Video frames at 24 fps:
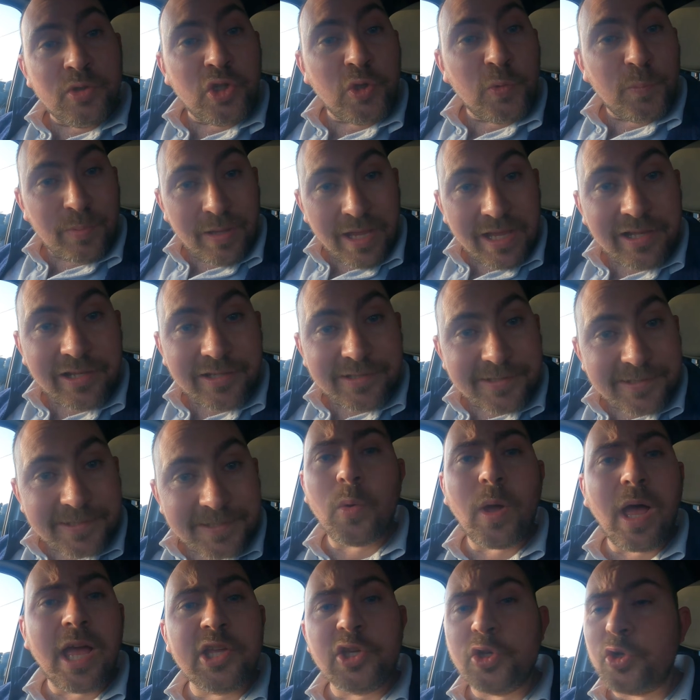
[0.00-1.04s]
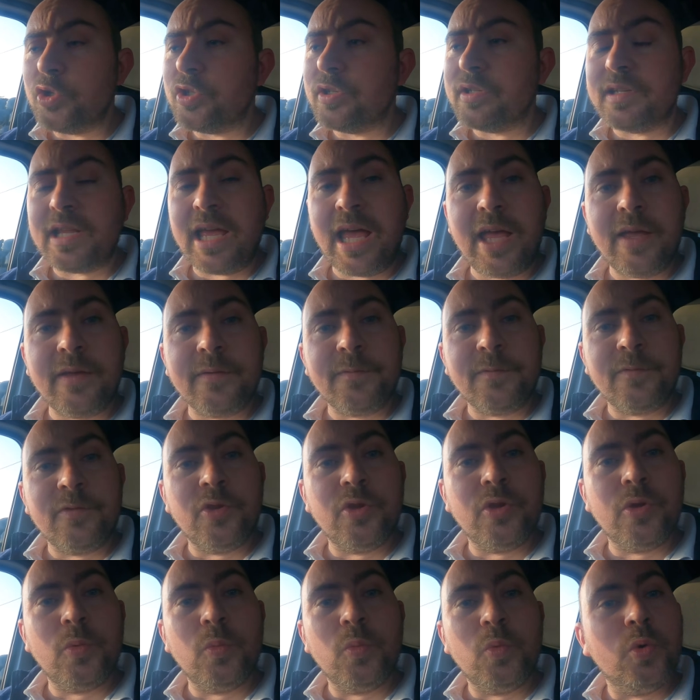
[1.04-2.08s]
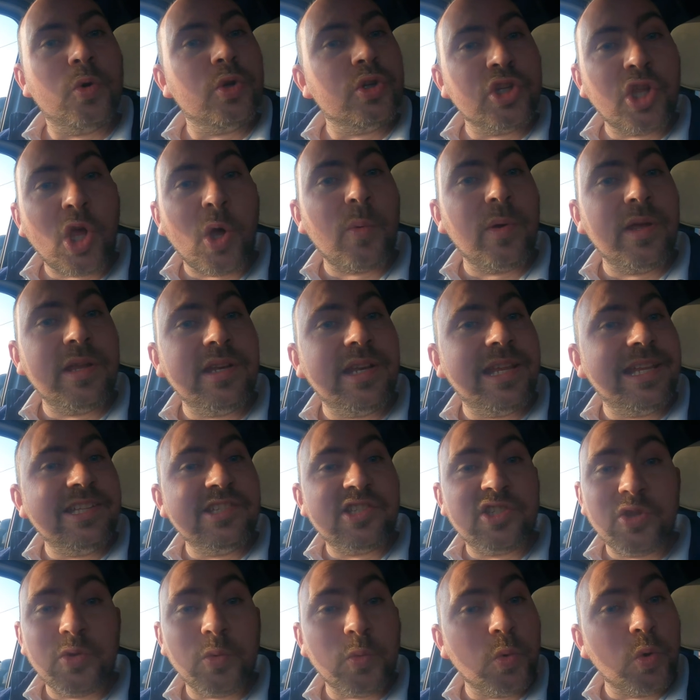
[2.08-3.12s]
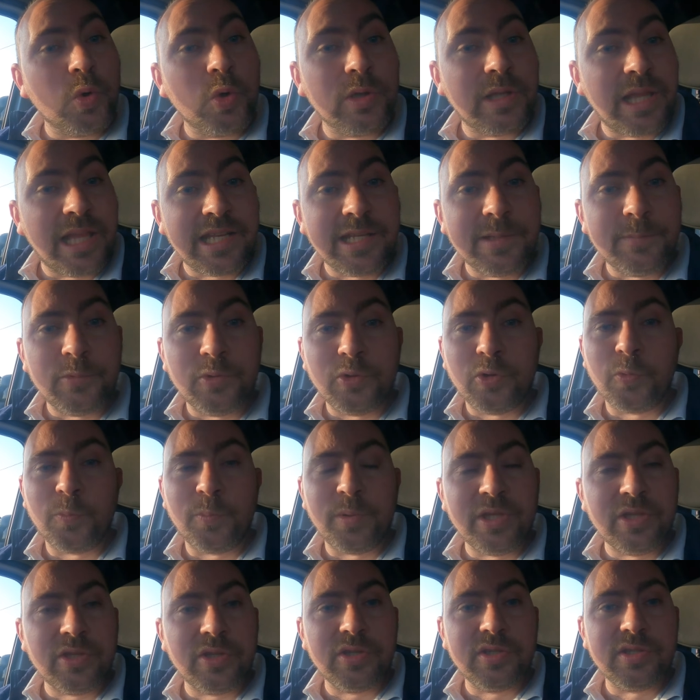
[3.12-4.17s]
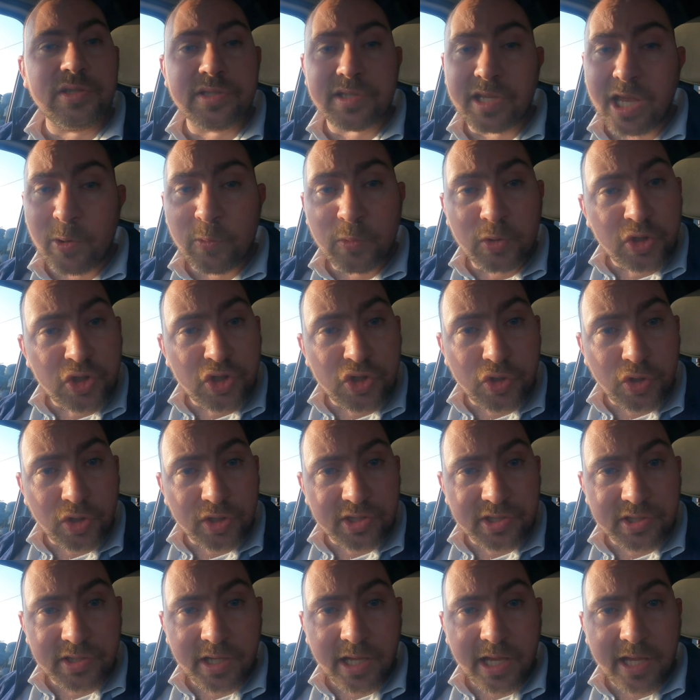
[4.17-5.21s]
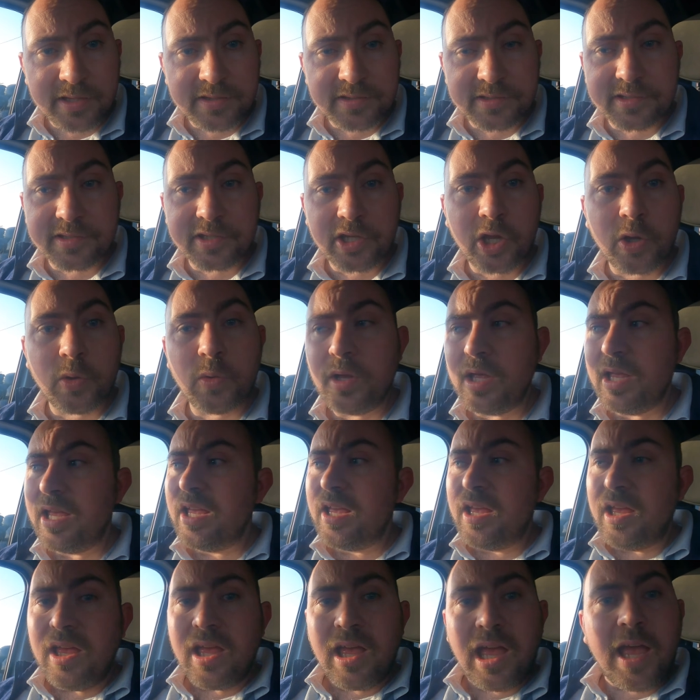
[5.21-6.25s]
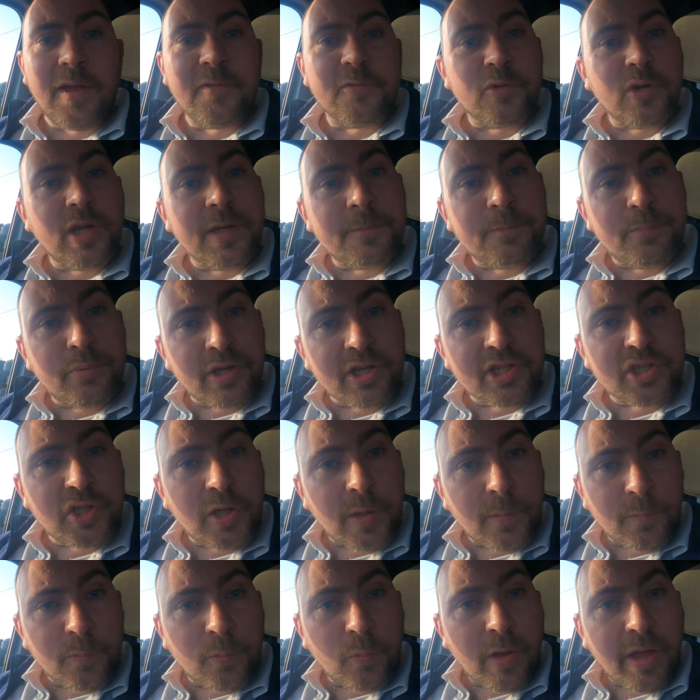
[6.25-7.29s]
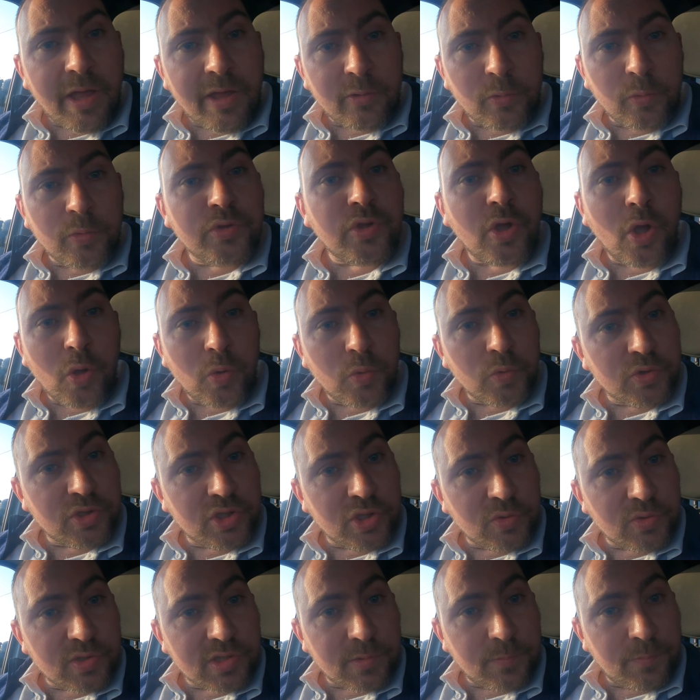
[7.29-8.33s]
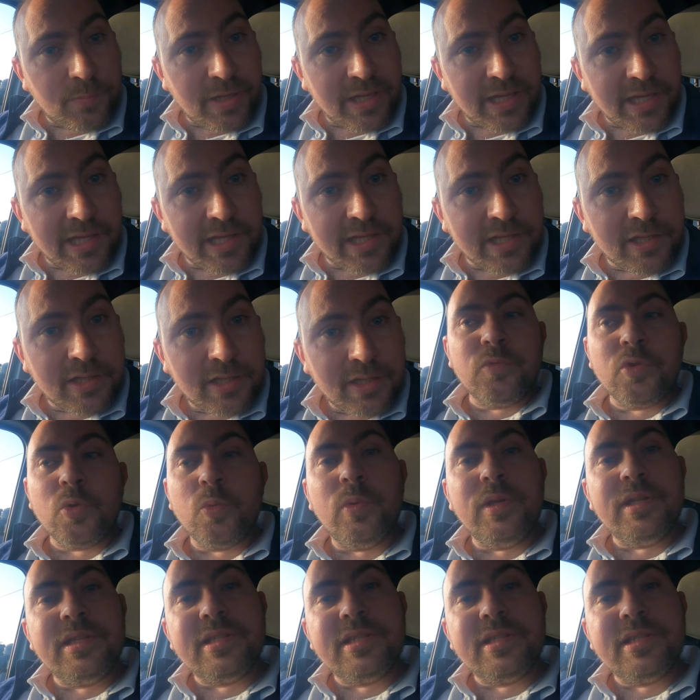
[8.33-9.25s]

new pillars. So I couldn't have the wood going into the wall anymore because I wouldn't trust that. So after I'd bricked up where all the holes used to be, we